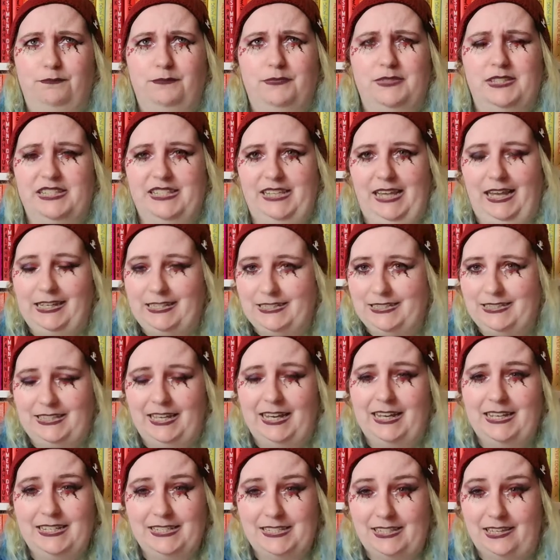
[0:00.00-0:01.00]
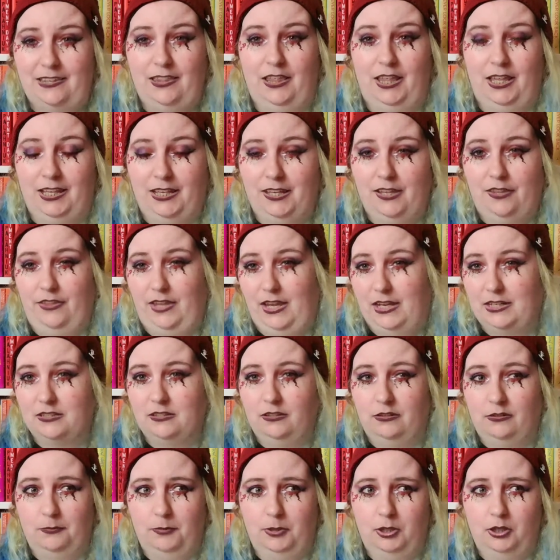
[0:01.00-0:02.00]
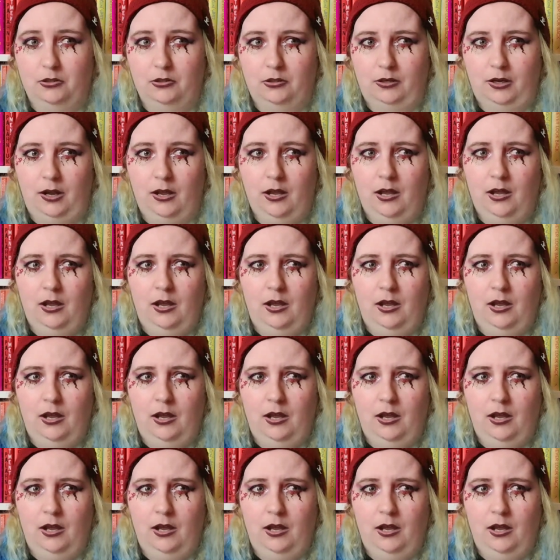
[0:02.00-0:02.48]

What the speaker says: 6 days, I think, at the end of the book.